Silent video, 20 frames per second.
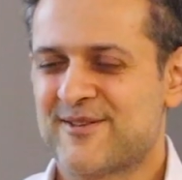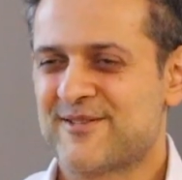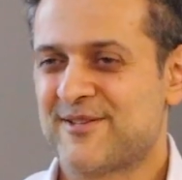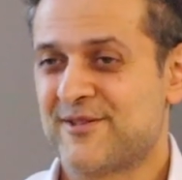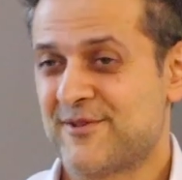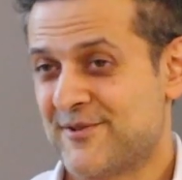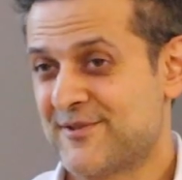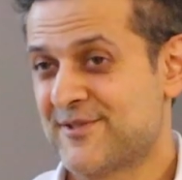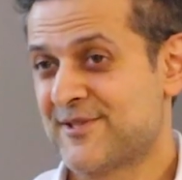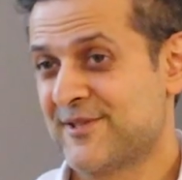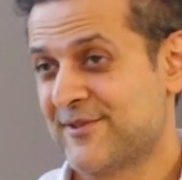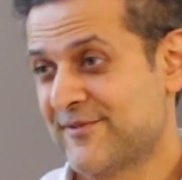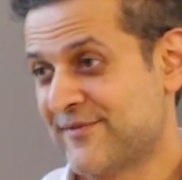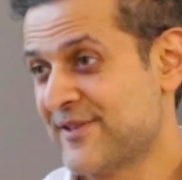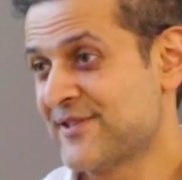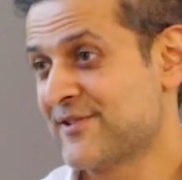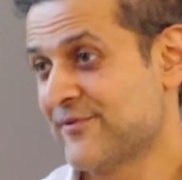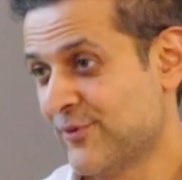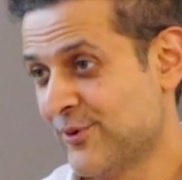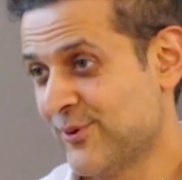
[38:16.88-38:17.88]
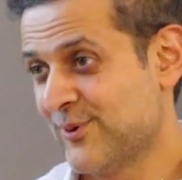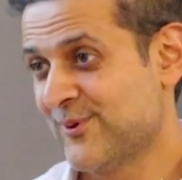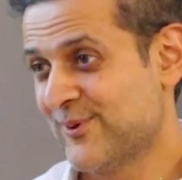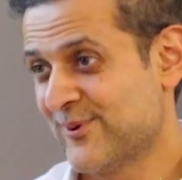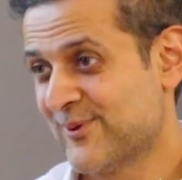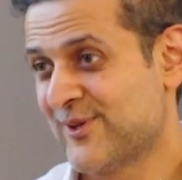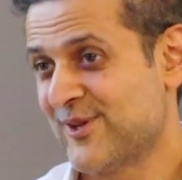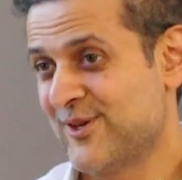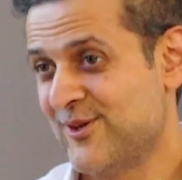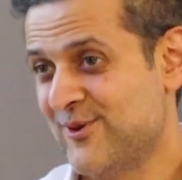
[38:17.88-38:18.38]
So first of all,
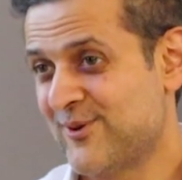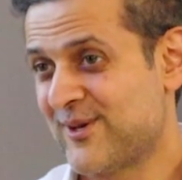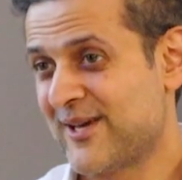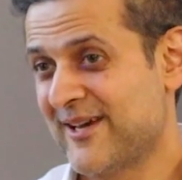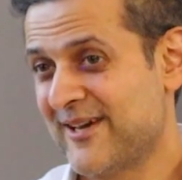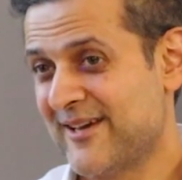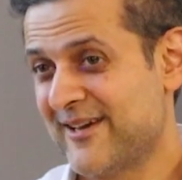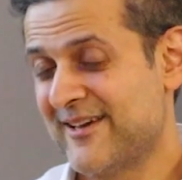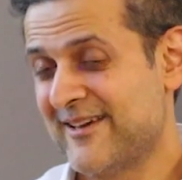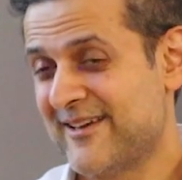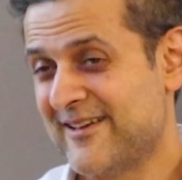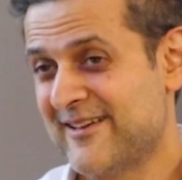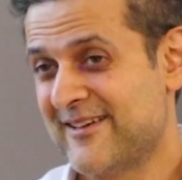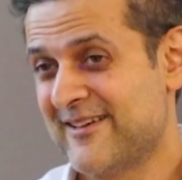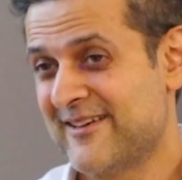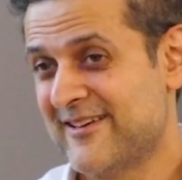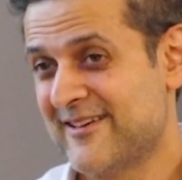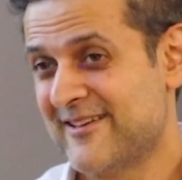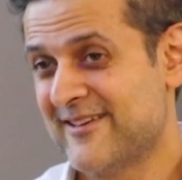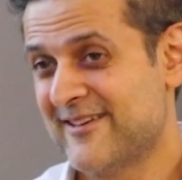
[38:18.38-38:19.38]
the UK